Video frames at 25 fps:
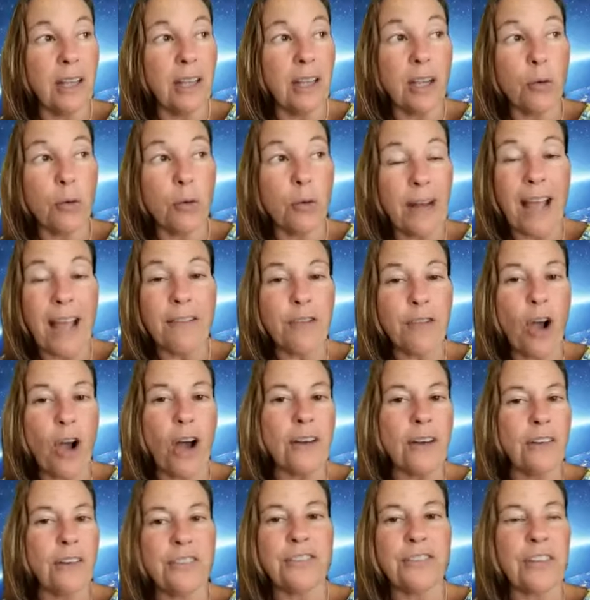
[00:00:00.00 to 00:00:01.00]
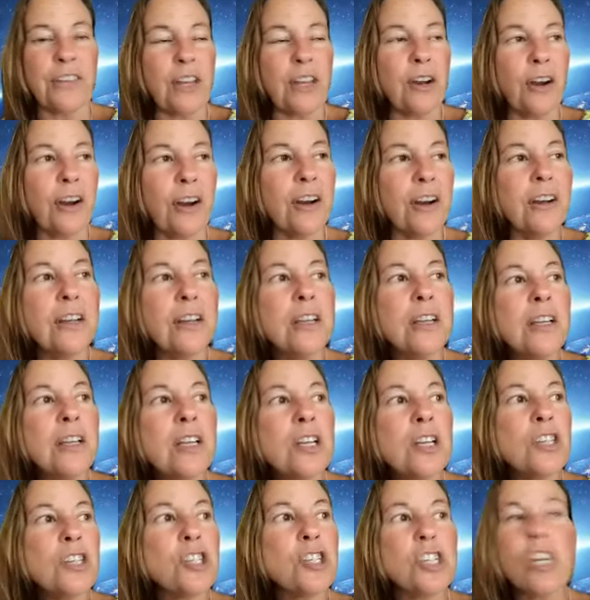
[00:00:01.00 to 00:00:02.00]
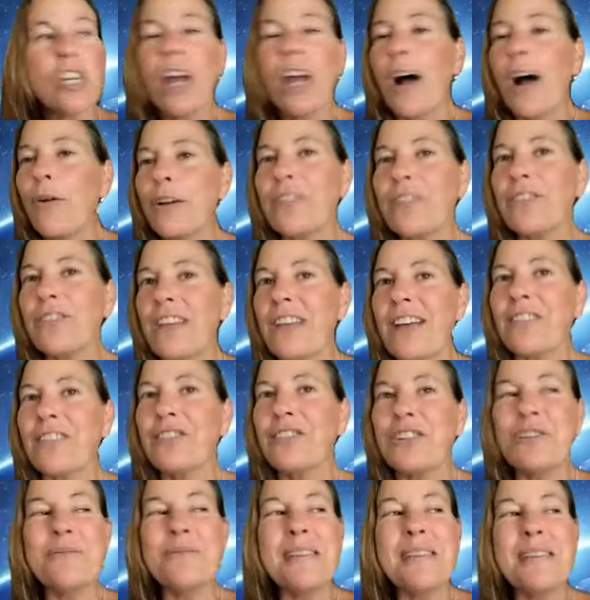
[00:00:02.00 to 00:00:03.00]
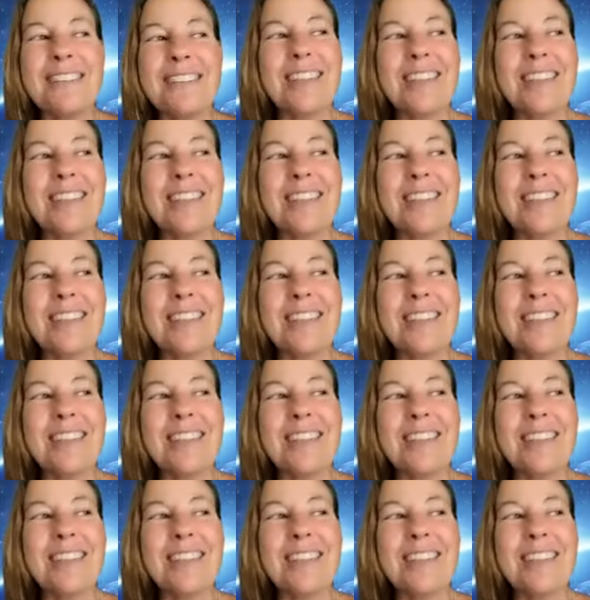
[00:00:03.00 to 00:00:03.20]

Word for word: like when I've gone to see her, she always says to me